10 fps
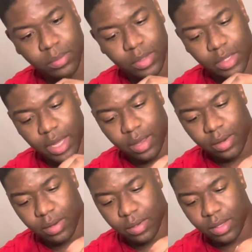
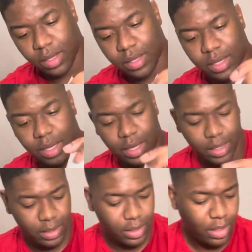now the
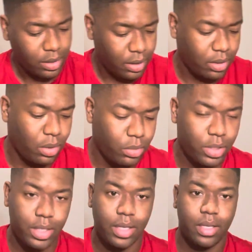sales
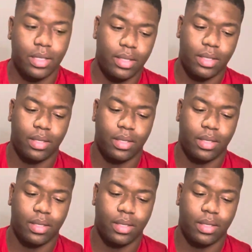associate